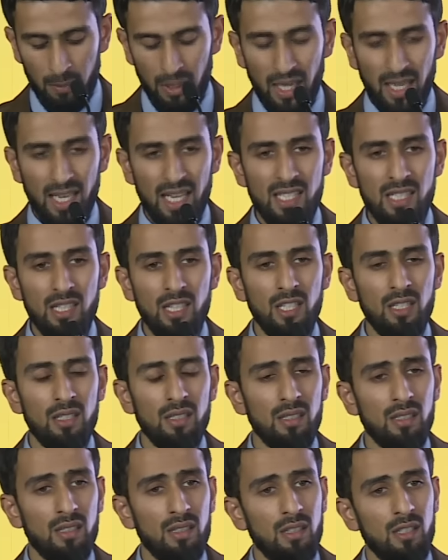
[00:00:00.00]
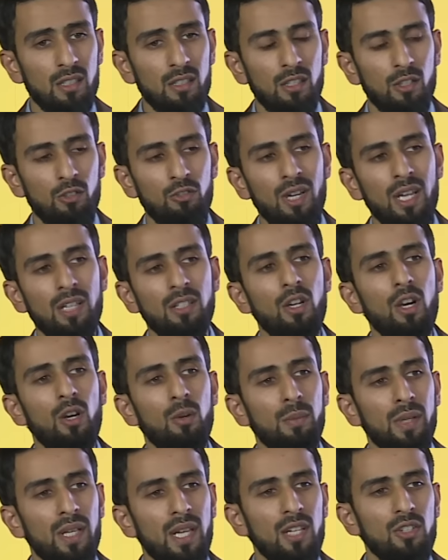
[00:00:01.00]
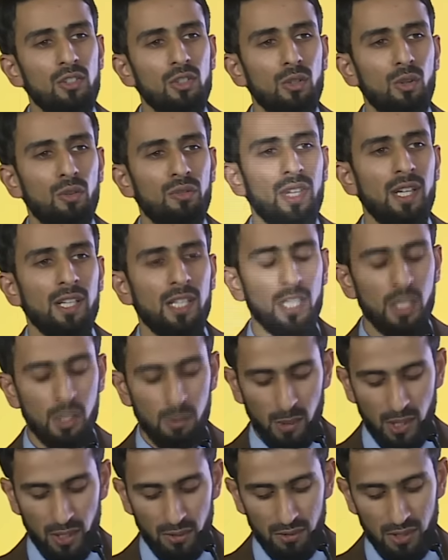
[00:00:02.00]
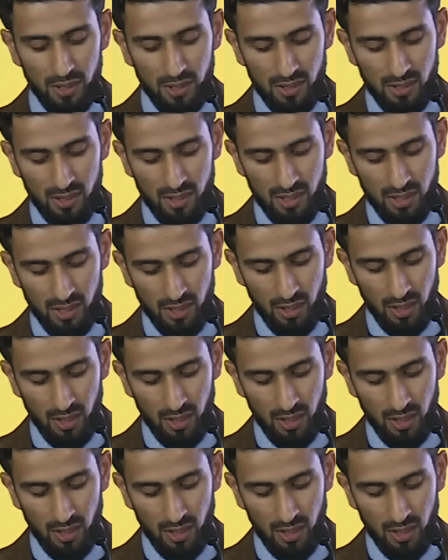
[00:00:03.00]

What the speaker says: But I guess the grand culmination of that experience